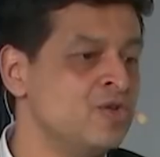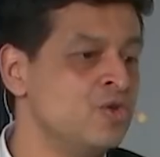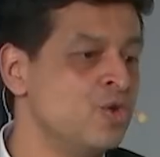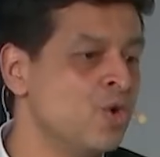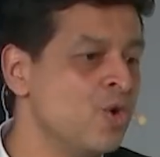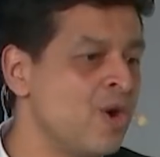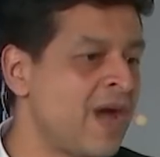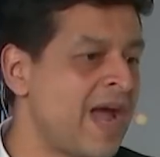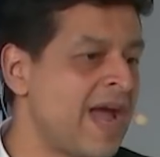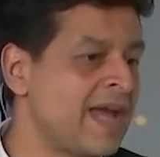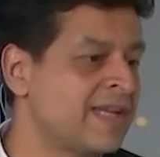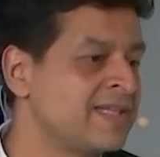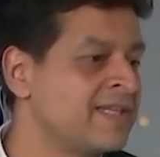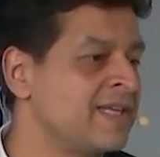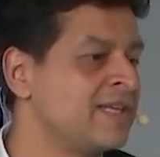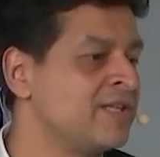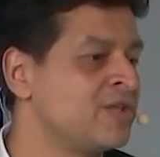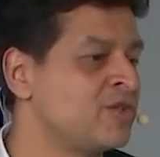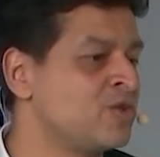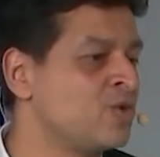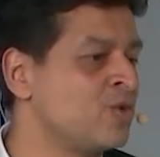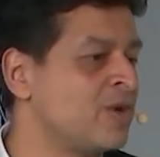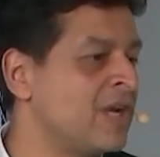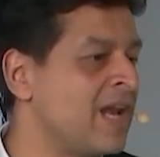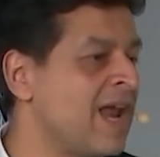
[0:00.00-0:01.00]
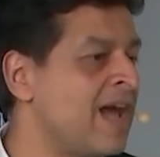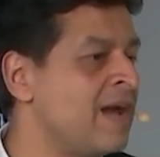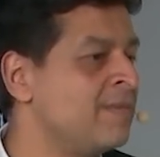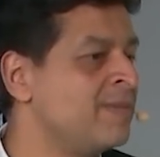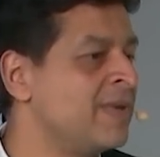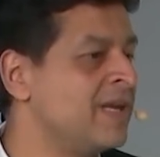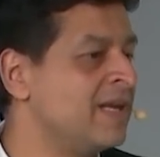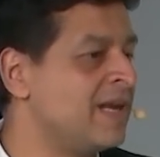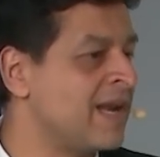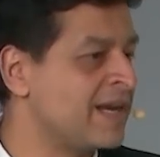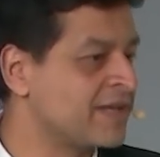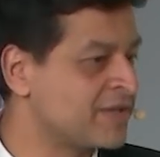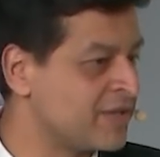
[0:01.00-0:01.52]
no access to
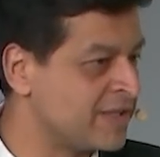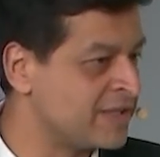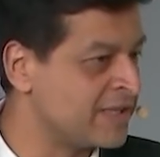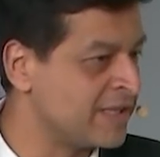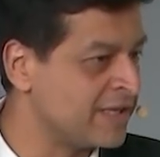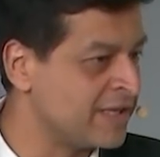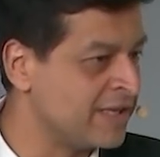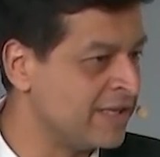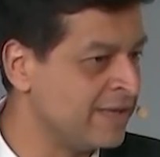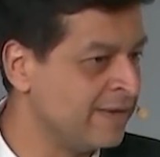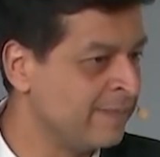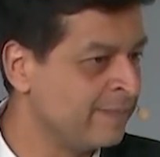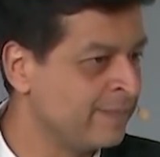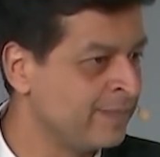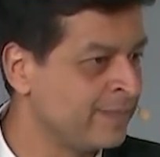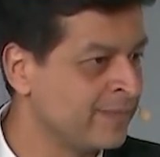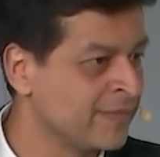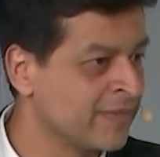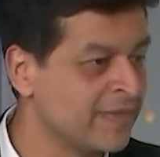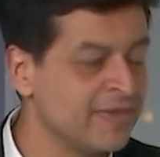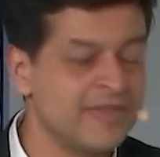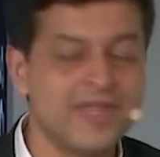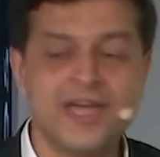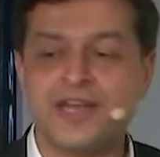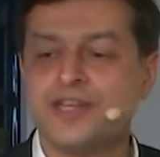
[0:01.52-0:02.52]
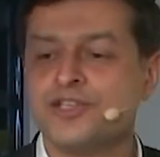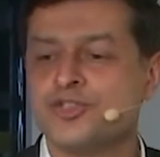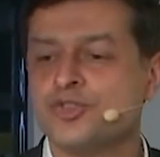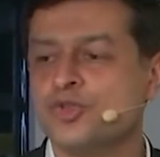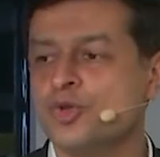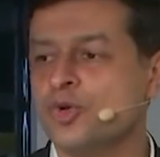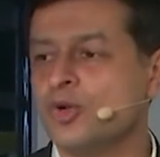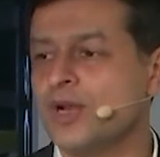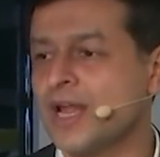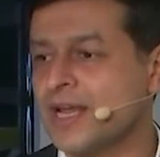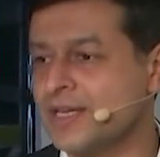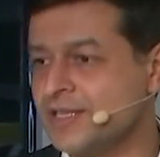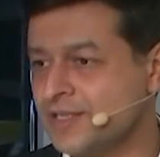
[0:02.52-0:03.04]
reliable electricity, there is
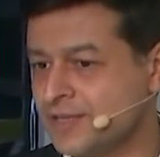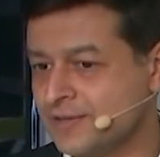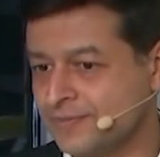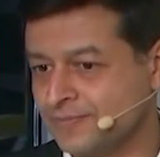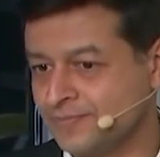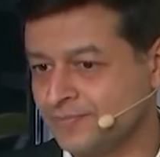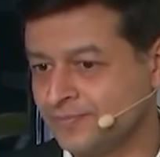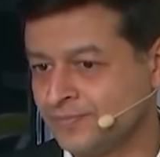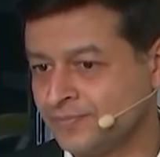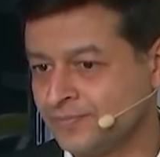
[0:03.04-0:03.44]
no light.